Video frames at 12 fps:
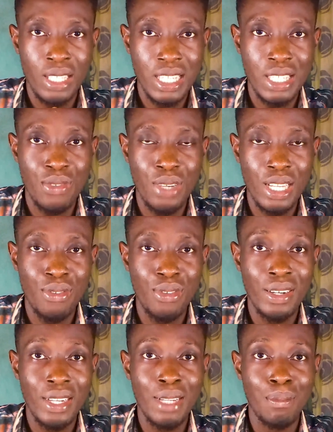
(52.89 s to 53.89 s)
It's very,
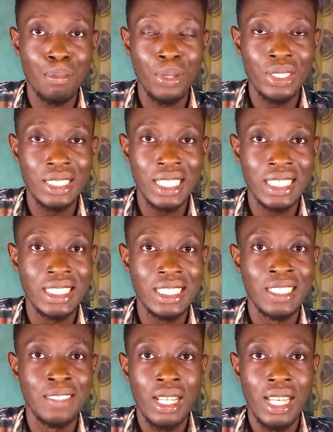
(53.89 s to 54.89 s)
very
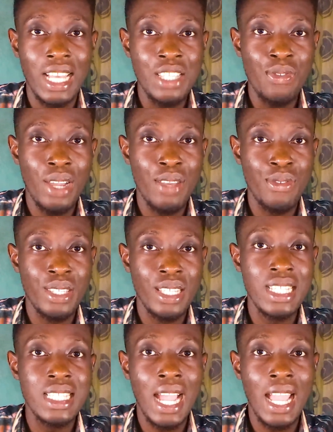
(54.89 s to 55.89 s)
important. Last 5
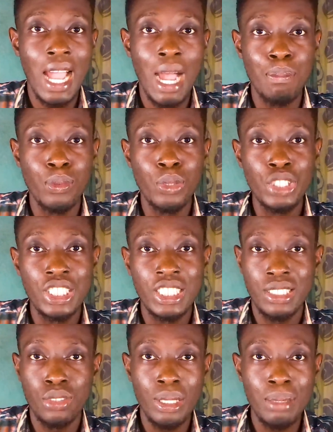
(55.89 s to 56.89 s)
years, I
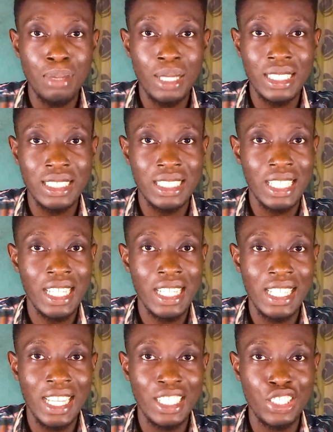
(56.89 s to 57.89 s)
approached 3 banks
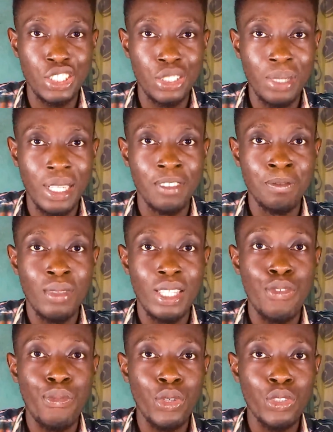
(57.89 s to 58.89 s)
in Nigeria.
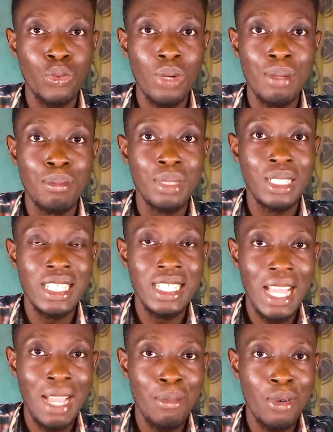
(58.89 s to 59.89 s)
The first one being
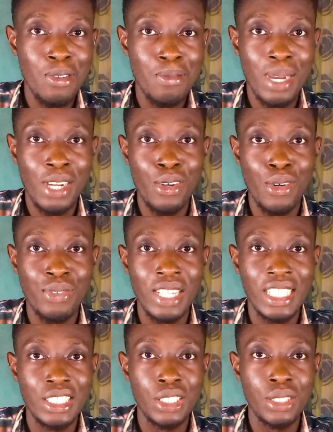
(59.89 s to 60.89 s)
Diamond Bank of
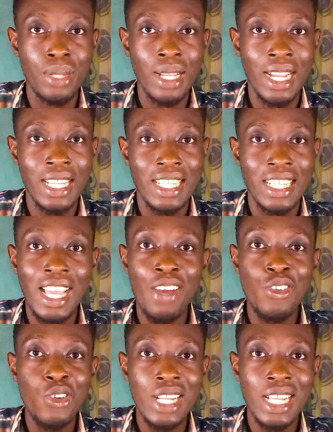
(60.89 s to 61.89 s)
Nigeria, now
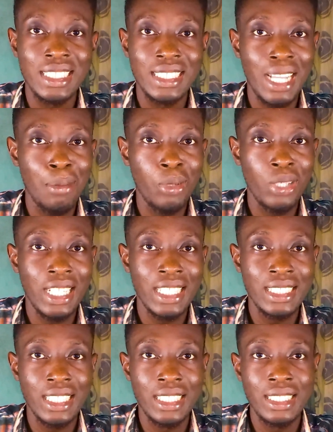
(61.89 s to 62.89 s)
known as Diamond
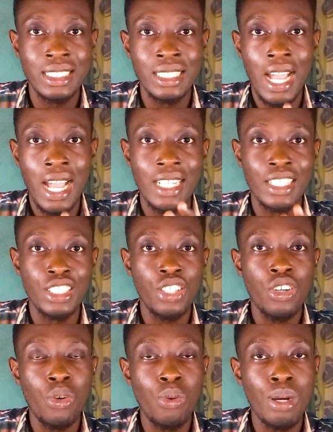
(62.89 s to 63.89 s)
Access, and the second